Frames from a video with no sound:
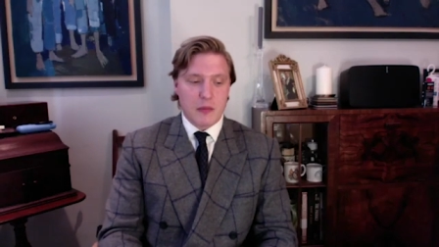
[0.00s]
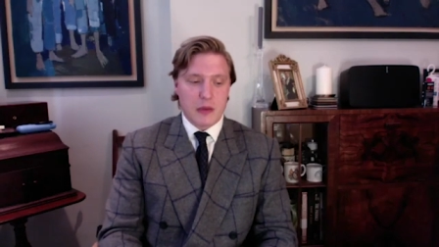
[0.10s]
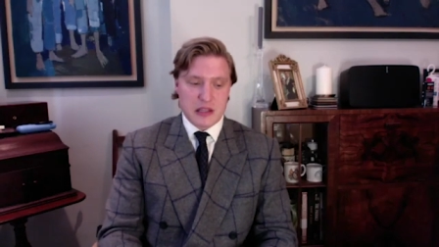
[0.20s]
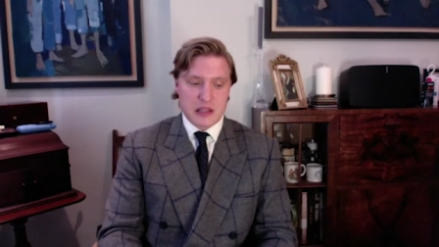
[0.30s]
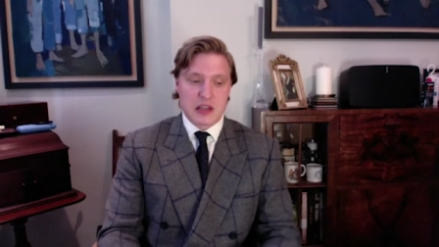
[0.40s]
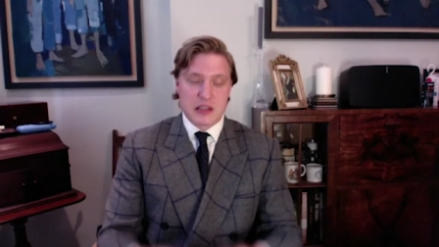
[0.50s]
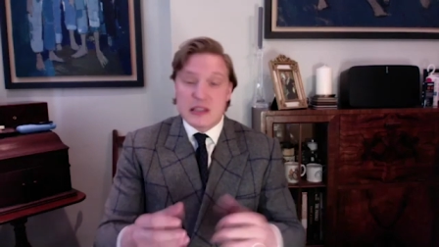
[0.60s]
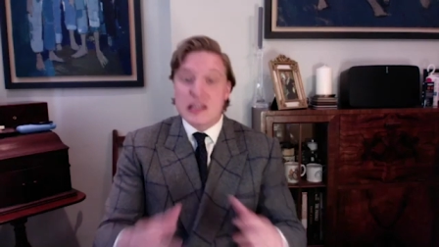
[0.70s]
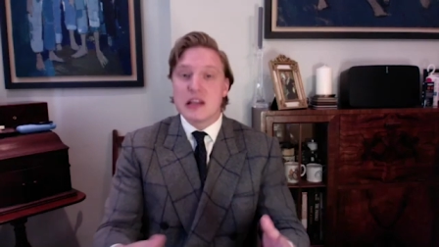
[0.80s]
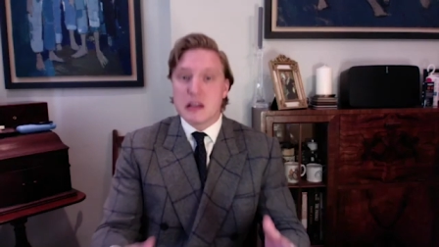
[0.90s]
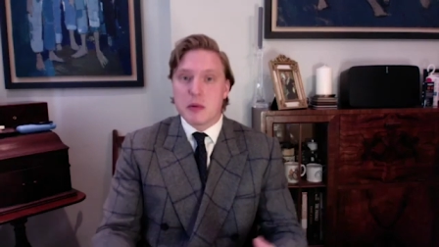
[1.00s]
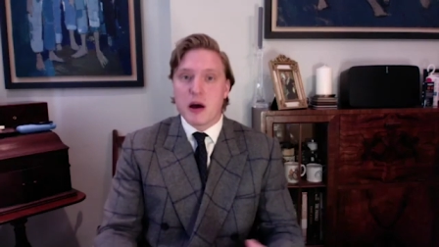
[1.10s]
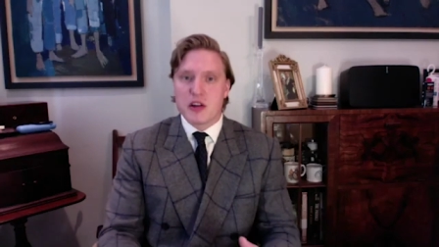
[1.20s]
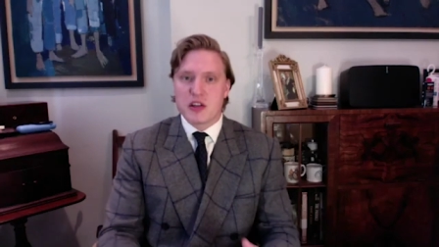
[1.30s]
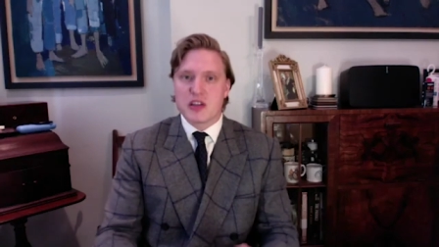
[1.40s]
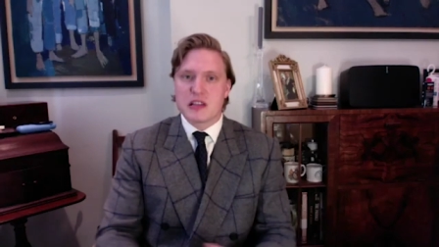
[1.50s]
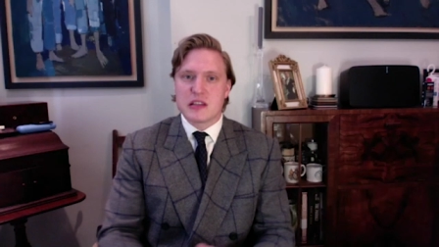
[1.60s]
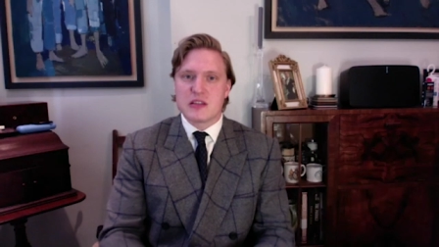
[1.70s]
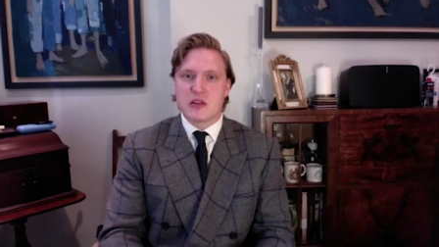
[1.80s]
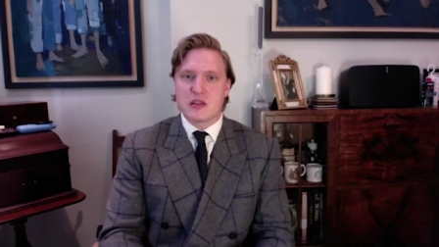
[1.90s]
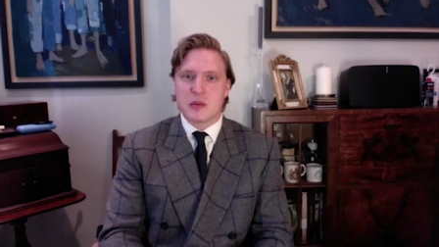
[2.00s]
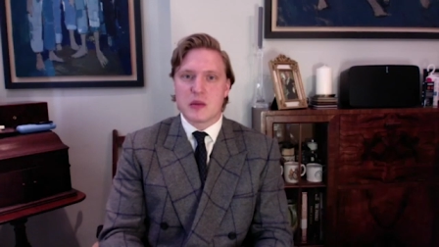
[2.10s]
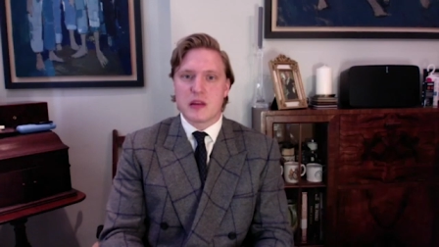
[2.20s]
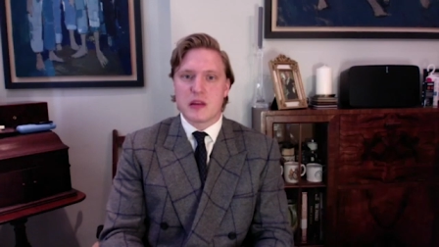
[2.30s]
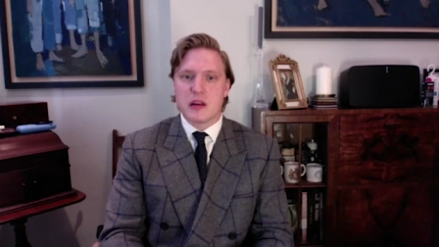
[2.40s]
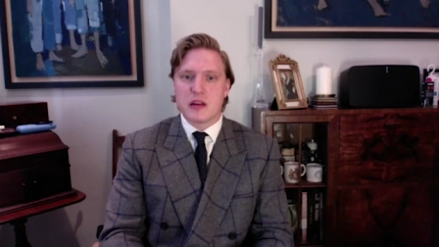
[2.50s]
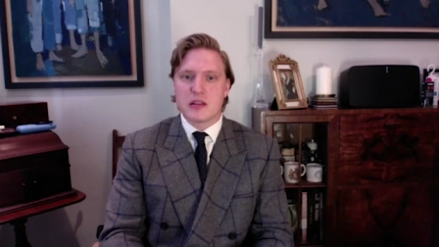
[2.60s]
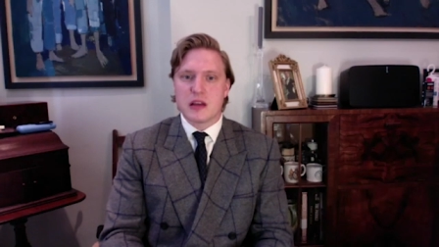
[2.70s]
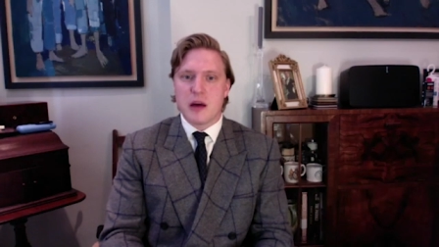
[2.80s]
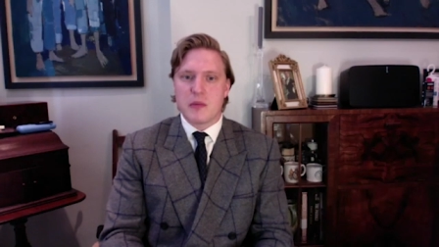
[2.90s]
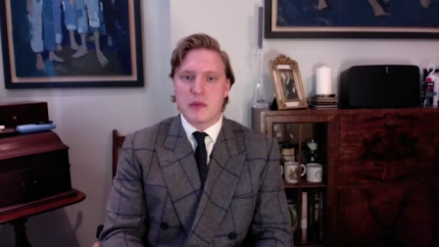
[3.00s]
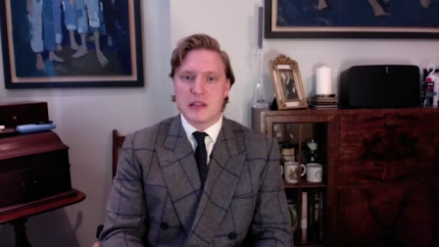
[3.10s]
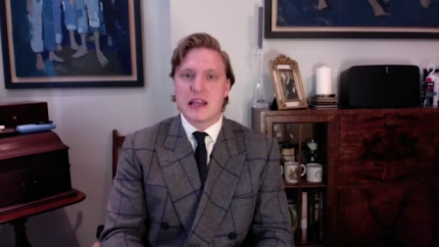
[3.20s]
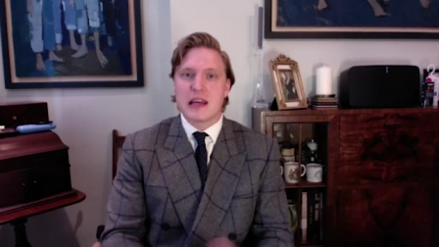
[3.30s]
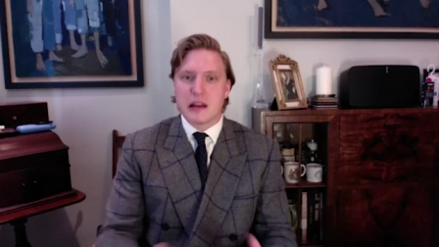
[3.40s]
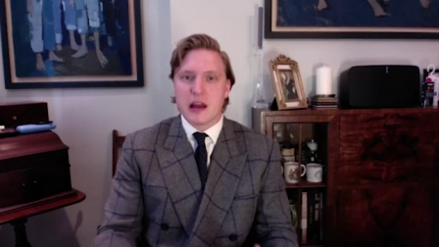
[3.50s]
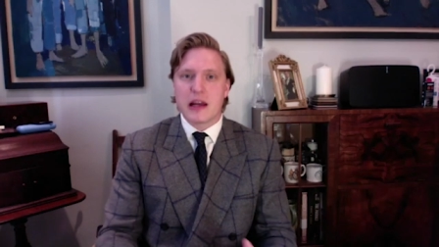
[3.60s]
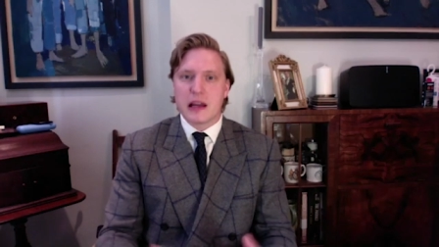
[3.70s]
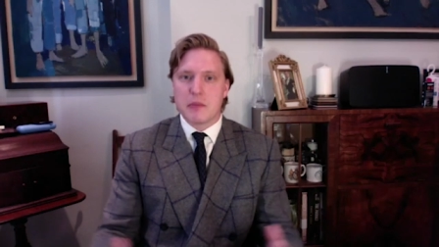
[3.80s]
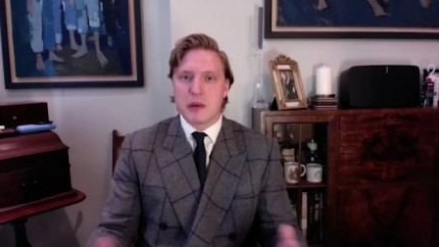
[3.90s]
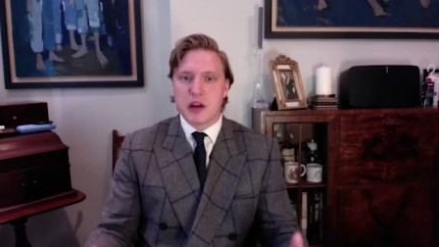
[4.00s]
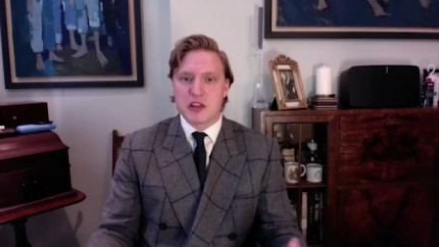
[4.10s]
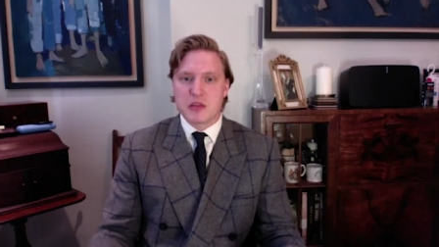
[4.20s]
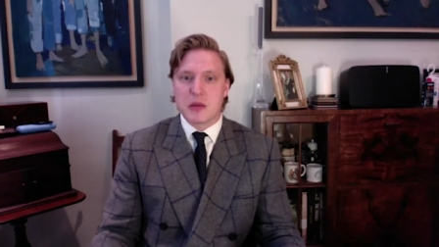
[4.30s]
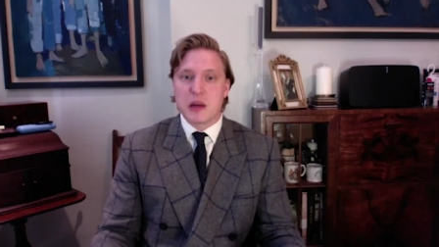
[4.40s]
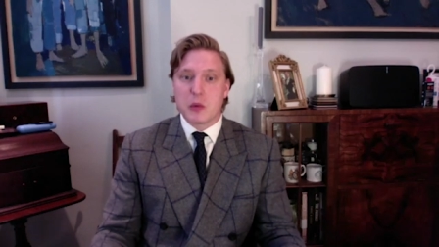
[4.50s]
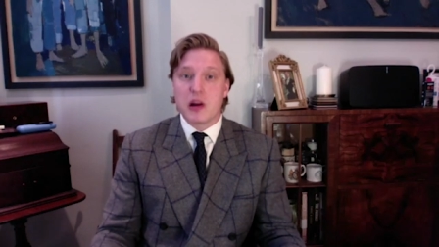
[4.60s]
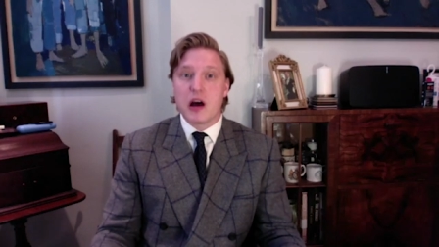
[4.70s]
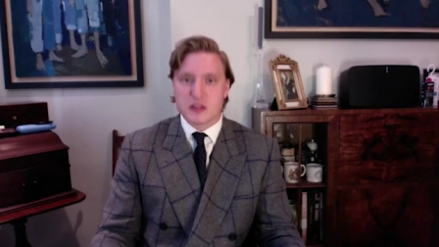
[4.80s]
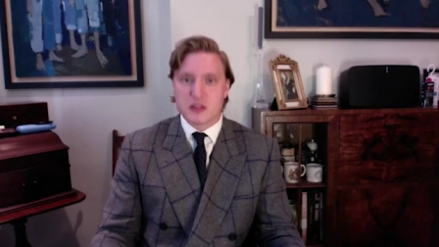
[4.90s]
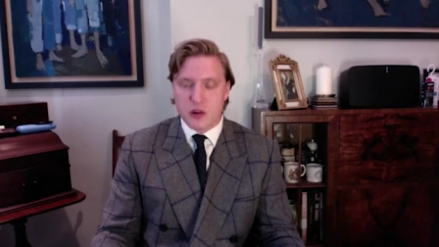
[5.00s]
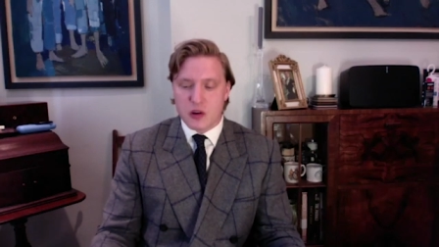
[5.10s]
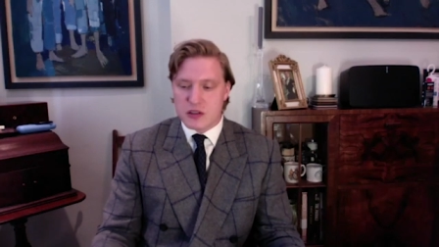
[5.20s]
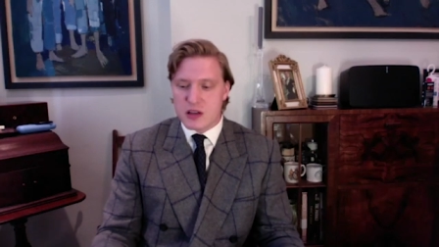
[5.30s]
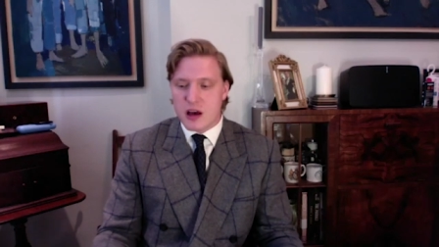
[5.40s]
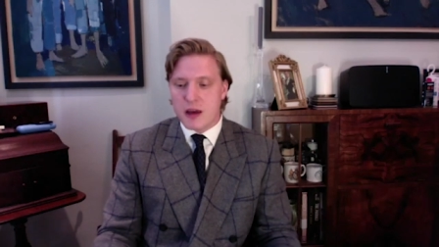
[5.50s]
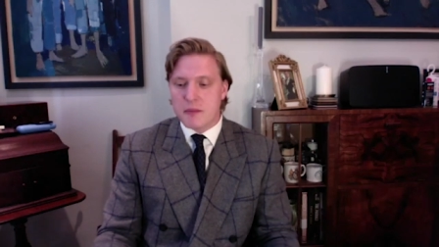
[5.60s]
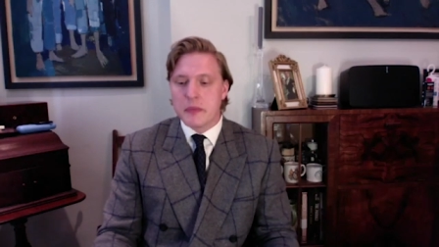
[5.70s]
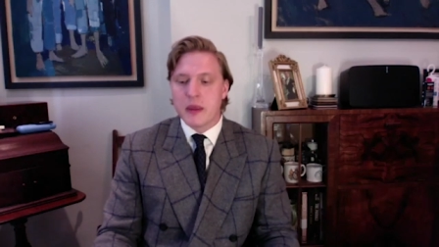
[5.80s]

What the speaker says: is a considered purchase. It's not something that is taken lightly. Yeah. Ultimately, will last for a long time.